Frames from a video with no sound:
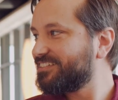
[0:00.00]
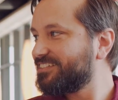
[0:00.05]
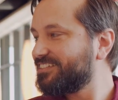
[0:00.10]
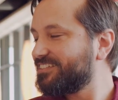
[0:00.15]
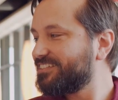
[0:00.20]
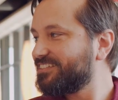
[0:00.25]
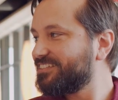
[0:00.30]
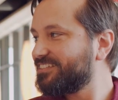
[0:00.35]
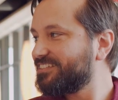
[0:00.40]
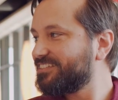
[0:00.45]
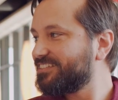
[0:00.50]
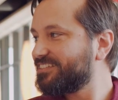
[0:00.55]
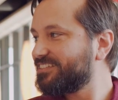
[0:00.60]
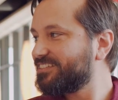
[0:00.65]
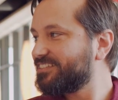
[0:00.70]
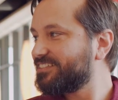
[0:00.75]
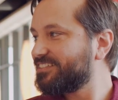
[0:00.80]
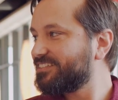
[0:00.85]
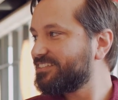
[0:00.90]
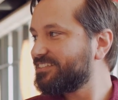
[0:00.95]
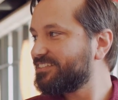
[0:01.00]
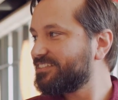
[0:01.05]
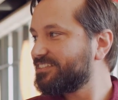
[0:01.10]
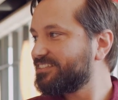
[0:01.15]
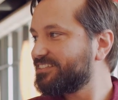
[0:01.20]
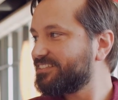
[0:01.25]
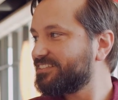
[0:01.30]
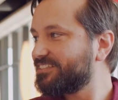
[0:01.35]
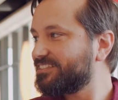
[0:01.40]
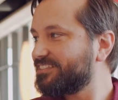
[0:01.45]

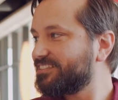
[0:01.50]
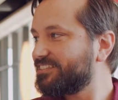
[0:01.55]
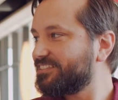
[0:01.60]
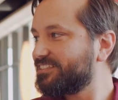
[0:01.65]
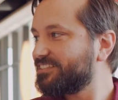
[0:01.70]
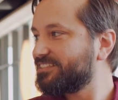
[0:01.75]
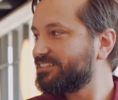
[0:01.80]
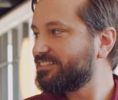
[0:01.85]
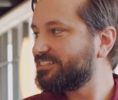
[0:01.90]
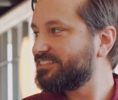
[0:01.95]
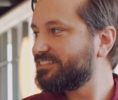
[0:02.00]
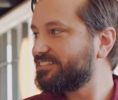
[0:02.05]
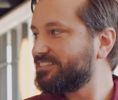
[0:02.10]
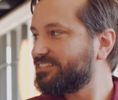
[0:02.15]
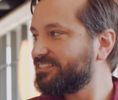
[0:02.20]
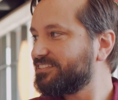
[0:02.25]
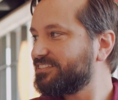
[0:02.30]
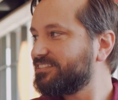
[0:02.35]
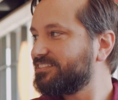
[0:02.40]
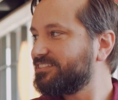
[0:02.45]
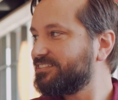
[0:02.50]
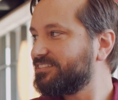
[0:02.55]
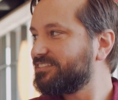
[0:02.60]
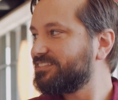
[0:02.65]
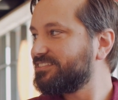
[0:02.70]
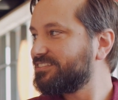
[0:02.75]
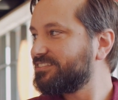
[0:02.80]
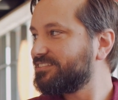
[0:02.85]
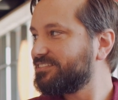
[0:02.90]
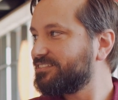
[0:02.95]

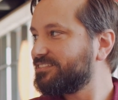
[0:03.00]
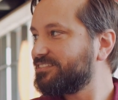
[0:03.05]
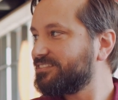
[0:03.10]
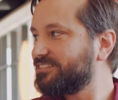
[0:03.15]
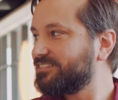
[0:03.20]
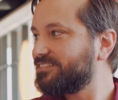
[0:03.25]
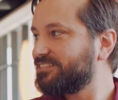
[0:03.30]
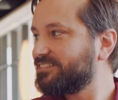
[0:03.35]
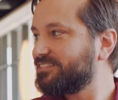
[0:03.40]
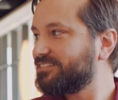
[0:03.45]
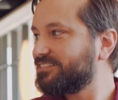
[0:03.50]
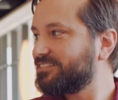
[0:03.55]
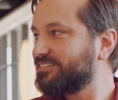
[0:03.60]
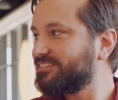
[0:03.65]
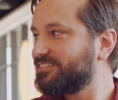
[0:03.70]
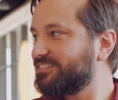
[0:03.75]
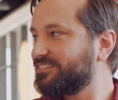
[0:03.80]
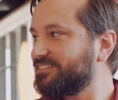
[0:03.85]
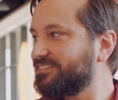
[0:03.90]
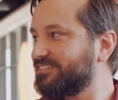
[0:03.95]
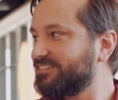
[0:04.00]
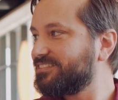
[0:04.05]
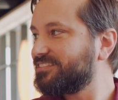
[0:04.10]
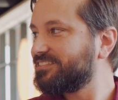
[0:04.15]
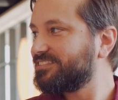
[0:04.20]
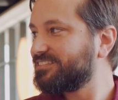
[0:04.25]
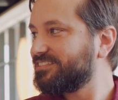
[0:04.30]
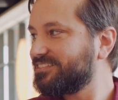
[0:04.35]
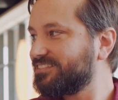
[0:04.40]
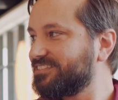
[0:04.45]

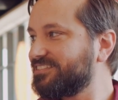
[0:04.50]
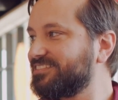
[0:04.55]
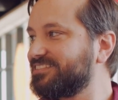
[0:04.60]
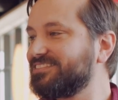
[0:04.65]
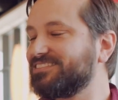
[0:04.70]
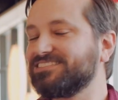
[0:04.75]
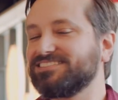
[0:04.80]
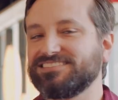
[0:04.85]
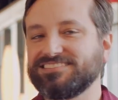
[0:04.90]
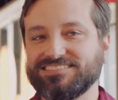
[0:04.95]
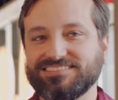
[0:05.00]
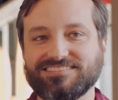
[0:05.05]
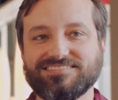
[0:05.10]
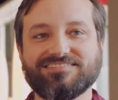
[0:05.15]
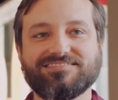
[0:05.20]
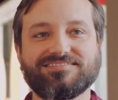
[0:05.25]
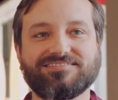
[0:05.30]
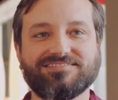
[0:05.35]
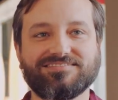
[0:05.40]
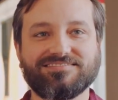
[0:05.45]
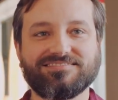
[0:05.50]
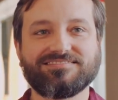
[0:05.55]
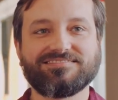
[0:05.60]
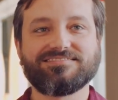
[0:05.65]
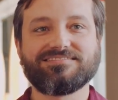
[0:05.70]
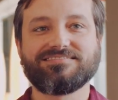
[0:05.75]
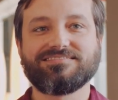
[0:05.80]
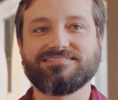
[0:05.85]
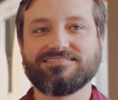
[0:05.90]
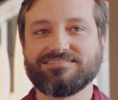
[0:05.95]

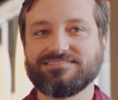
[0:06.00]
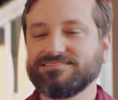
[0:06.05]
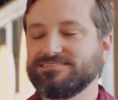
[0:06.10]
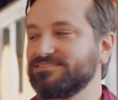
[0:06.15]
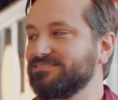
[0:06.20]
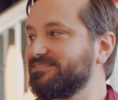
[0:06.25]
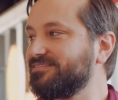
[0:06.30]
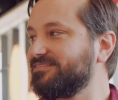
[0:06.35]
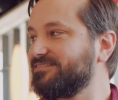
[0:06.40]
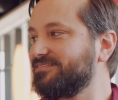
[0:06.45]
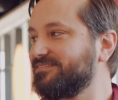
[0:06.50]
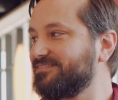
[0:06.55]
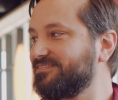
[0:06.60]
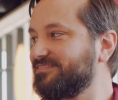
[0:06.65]
No words are spoken by the person on screen.